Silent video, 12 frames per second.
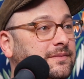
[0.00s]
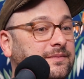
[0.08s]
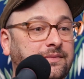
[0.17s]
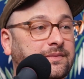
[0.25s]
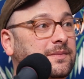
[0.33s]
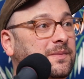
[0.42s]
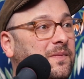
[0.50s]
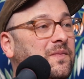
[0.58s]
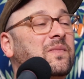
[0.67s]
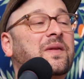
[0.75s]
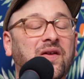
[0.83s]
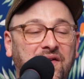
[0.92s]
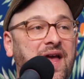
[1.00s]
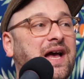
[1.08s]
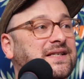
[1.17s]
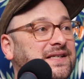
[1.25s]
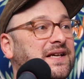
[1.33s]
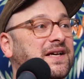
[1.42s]
crippling
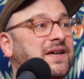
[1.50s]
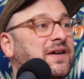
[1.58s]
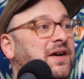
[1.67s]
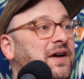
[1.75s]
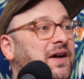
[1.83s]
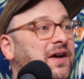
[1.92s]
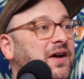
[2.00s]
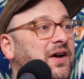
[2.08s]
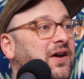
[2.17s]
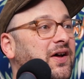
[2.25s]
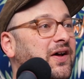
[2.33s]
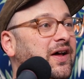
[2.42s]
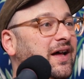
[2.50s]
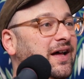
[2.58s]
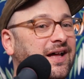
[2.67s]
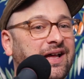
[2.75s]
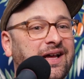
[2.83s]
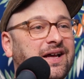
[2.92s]
anxiety that I
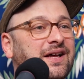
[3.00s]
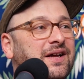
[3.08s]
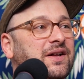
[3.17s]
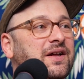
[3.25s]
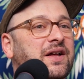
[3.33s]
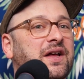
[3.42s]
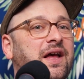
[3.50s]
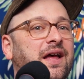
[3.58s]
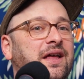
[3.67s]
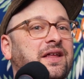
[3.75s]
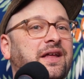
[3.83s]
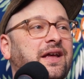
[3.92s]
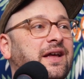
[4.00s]
forgot to do something